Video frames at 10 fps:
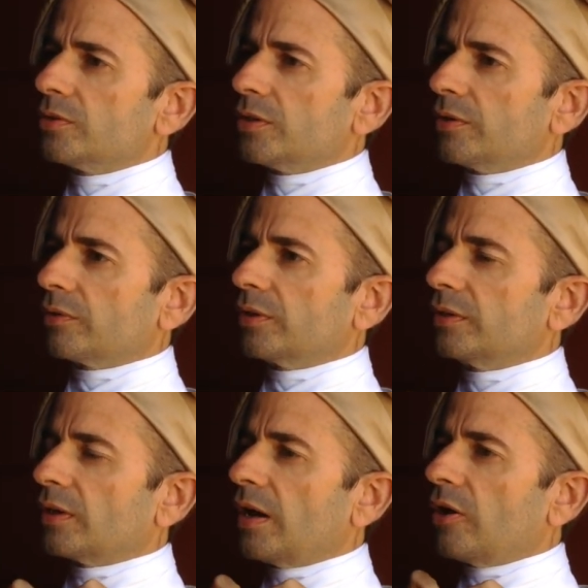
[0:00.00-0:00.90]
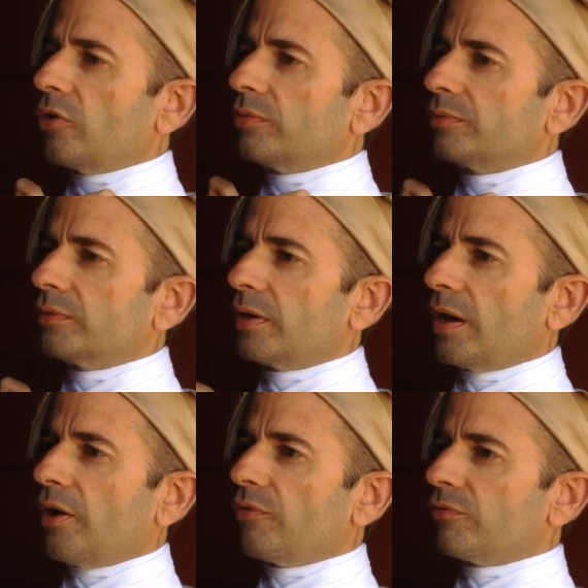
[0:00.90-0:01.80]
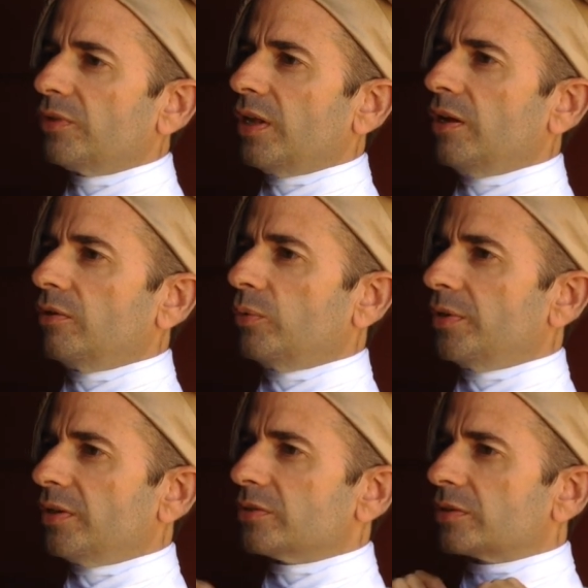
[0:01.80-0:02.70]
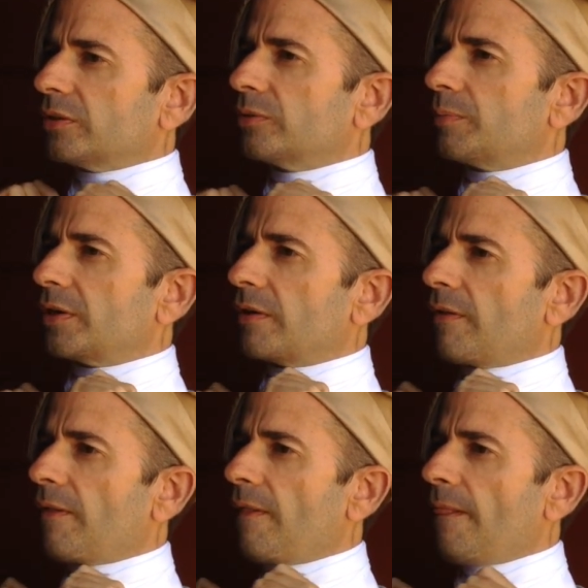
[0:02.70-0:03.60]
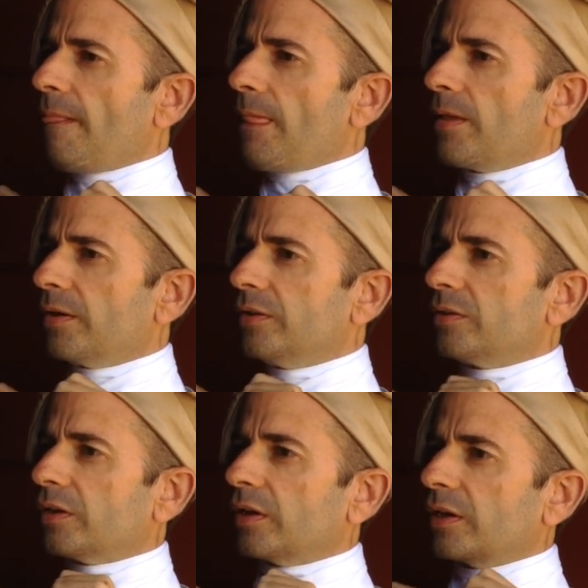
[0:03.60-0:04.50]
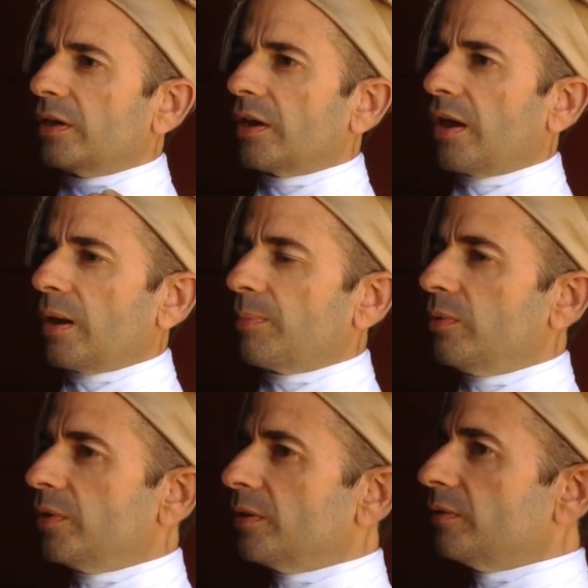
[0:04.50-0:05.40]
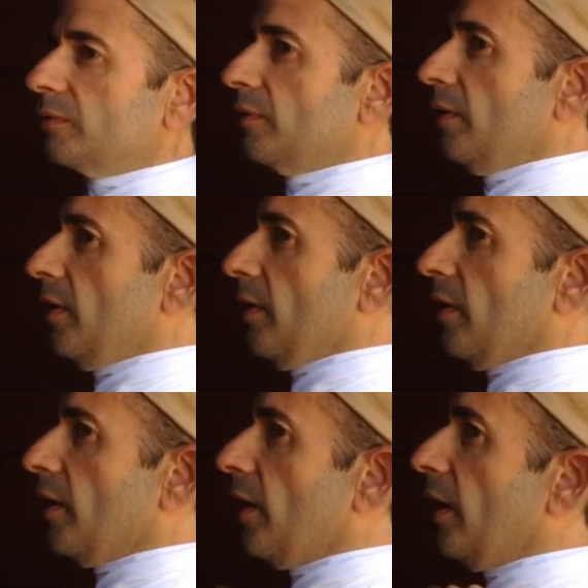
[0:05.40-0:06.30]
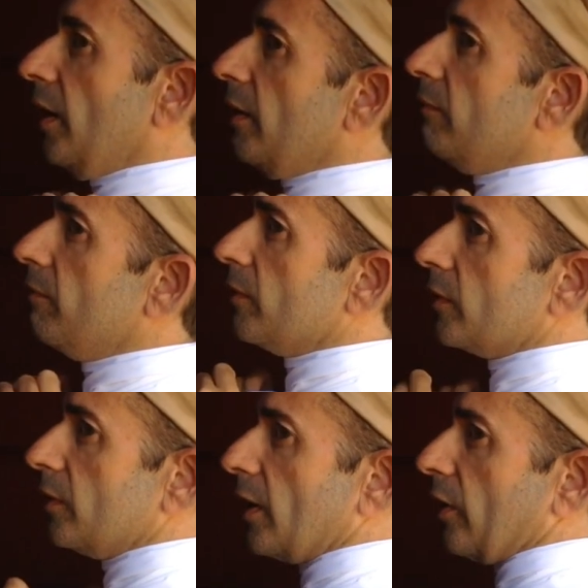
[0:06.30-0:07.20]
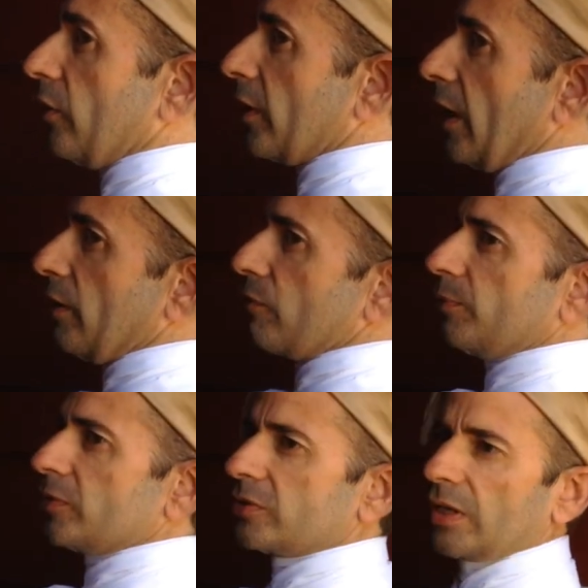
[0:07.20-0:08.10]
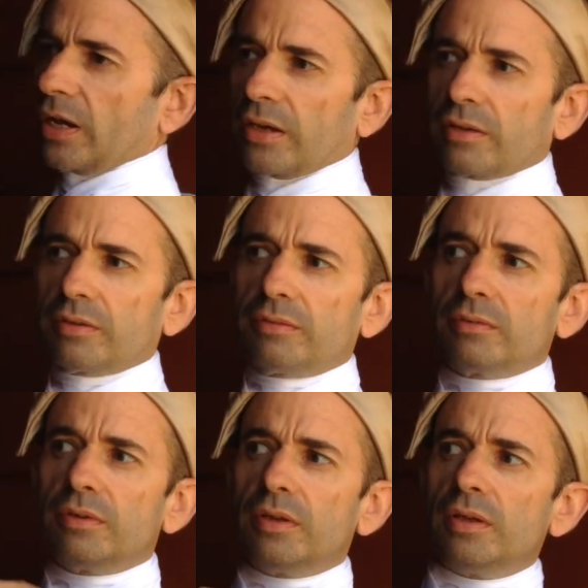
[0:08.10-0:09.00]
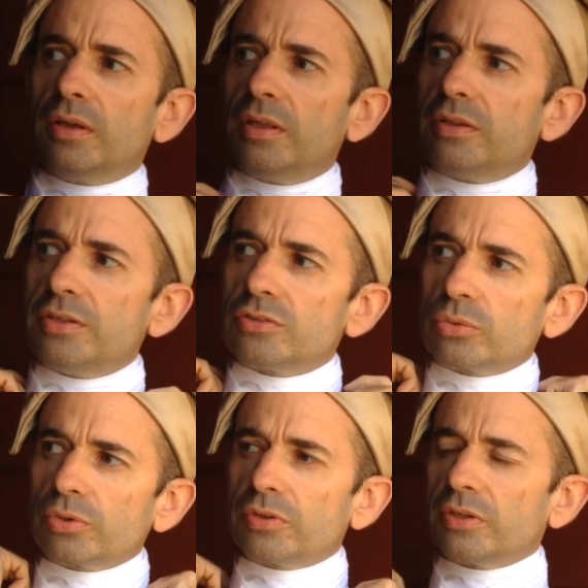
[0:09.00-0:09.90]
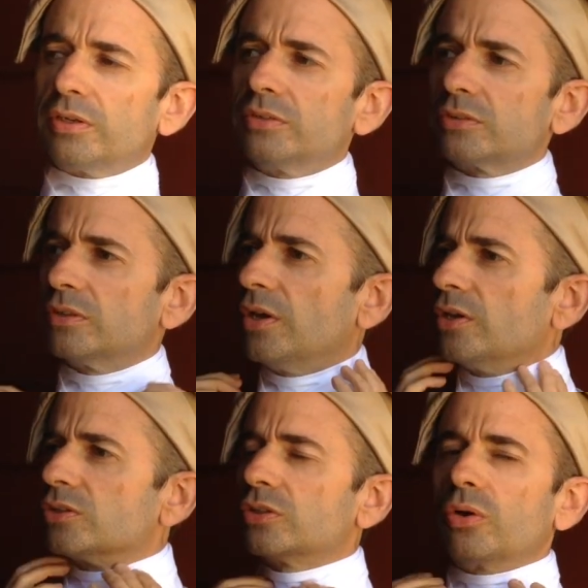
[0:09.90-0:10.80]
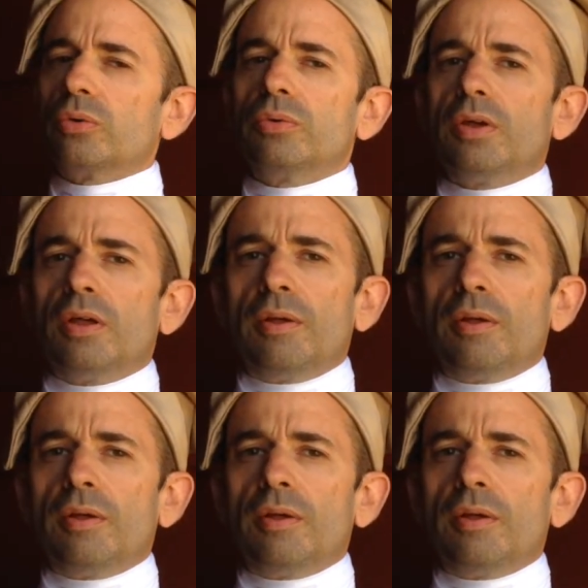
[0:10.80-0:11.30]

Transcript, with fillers: generally, I'll, I'll finagle with this a little bit until I get happy with it. And kind of look at it from the side and, and these sort of things. So